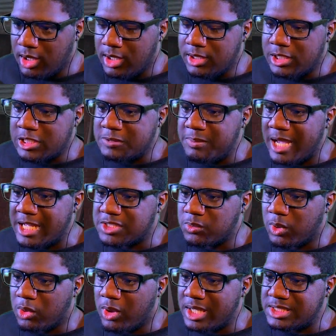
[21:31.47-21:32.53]
Dispatch
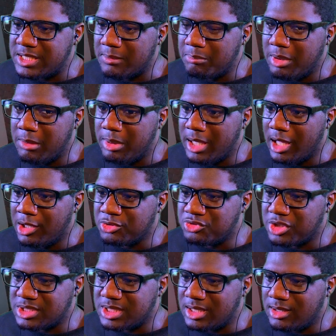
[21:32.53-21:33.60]
requesting BBL
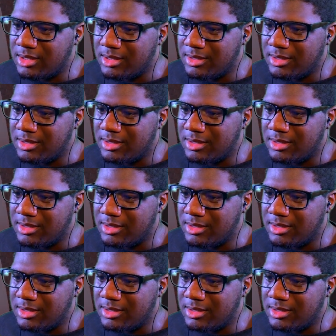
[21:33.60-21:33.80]
Drizzy.